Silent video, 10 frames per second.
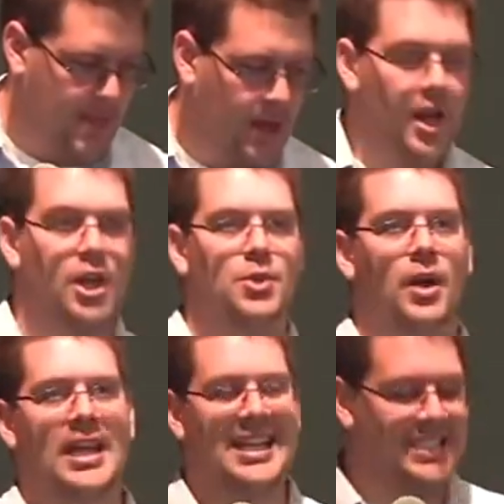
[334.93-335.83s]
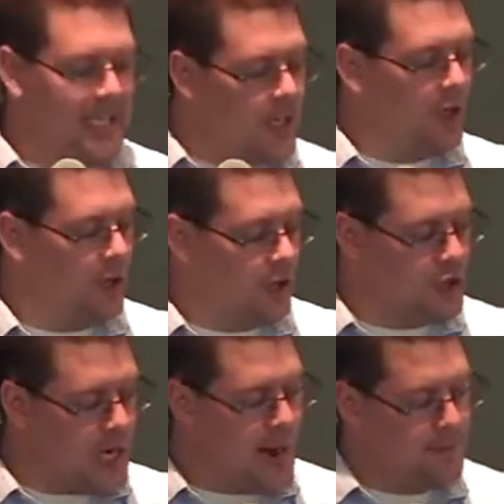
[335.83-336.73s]
Here's what Ezekiel
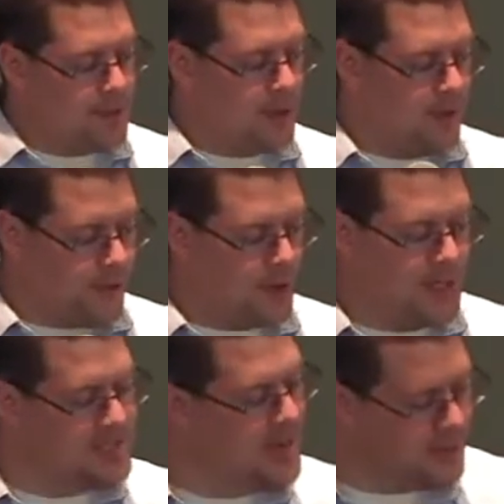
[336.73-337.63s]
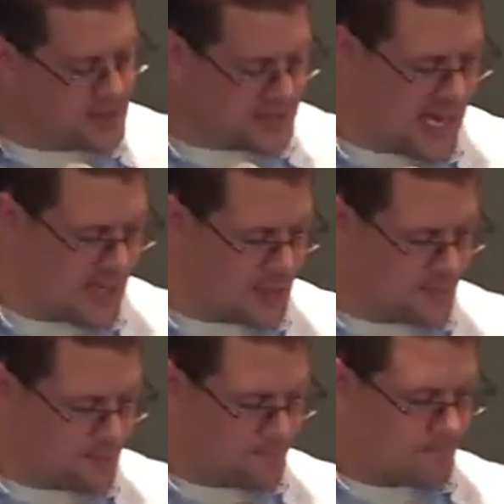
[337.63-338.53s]
chapter 37 says.
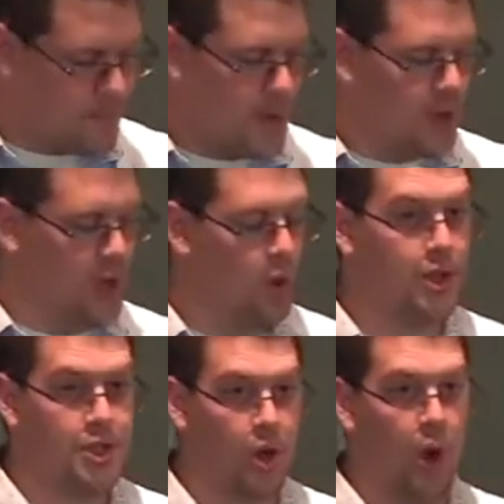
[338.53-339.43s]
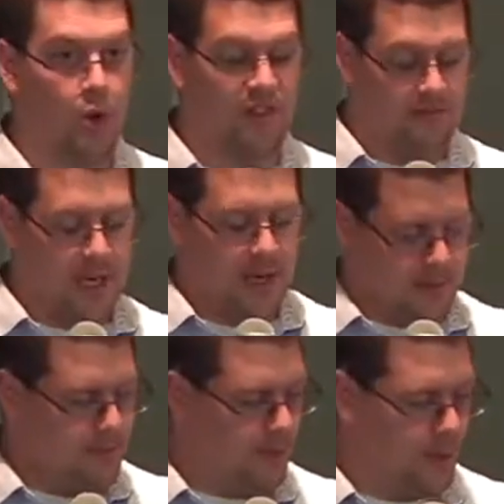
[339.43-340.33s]
"The Lord took hold of me,"
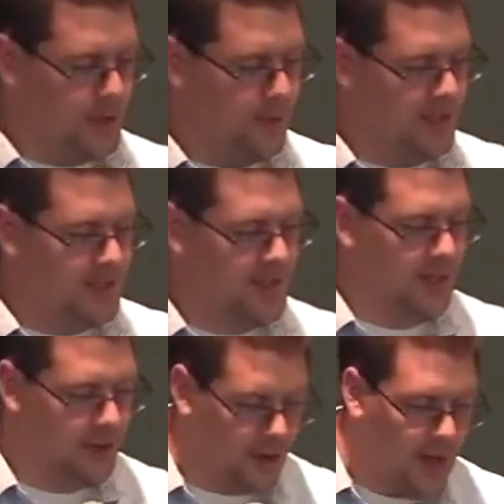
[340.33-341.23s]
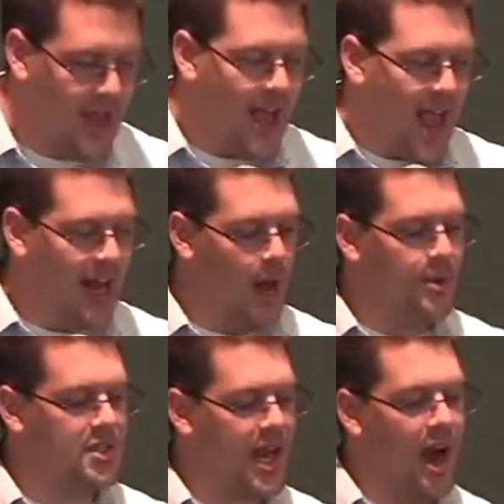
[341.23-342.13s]
by which he means Ezekiel, "and I
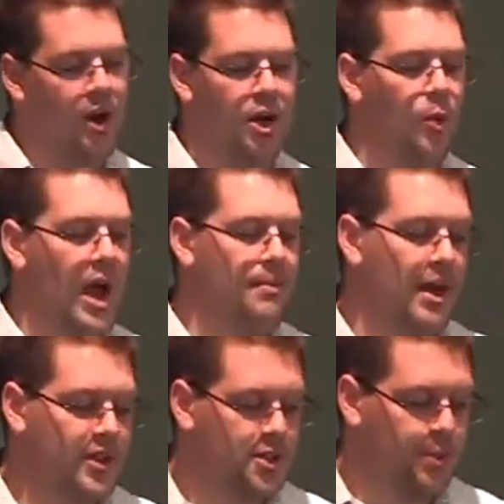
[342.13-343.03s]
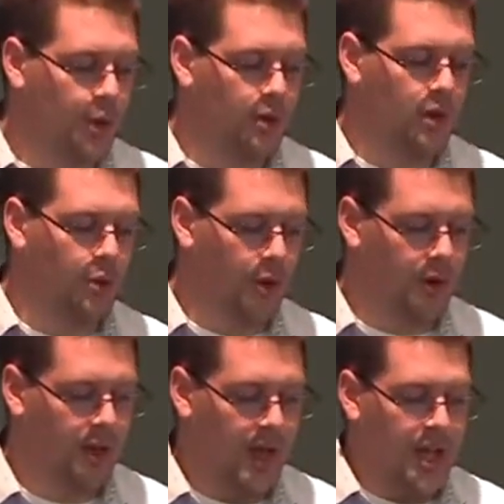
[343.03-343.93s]
was carried away by the Spirit of the Lord
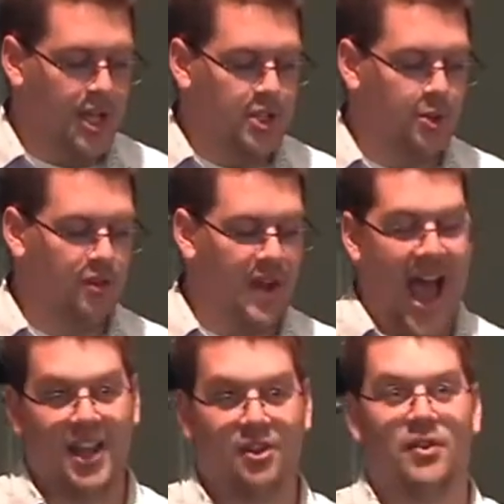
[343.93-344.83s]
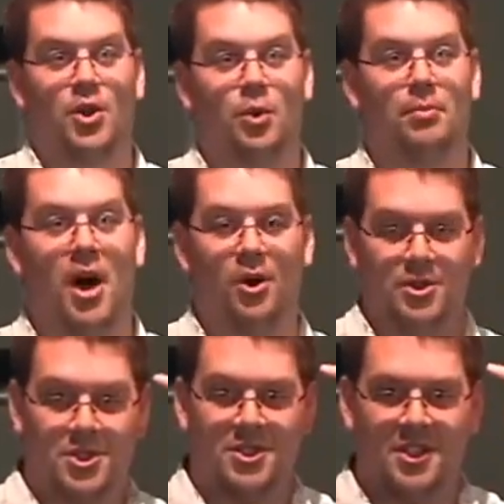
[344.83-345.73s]
to a valley filled with
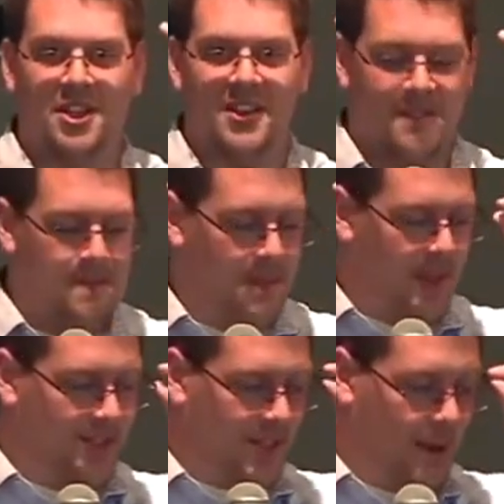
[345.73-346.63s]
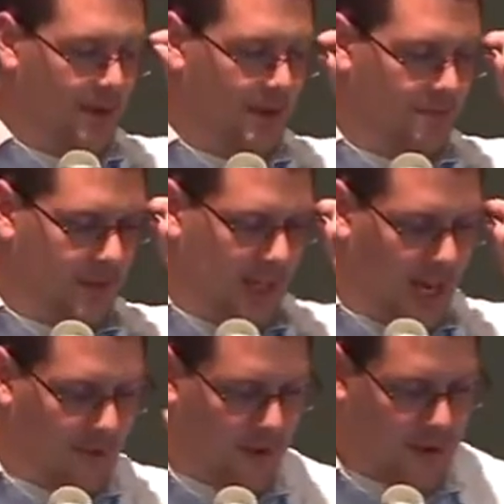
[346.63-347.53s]
bones." Is it coming to
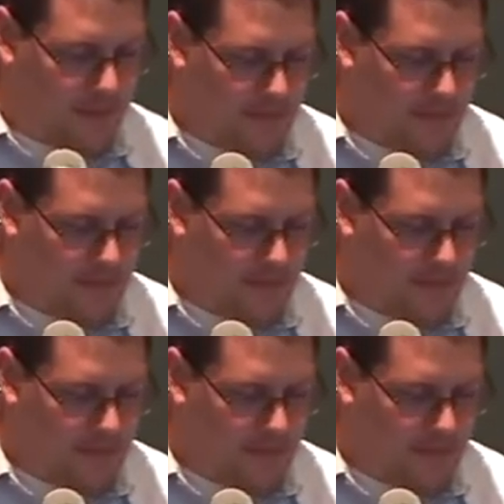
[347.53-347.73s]
light for you?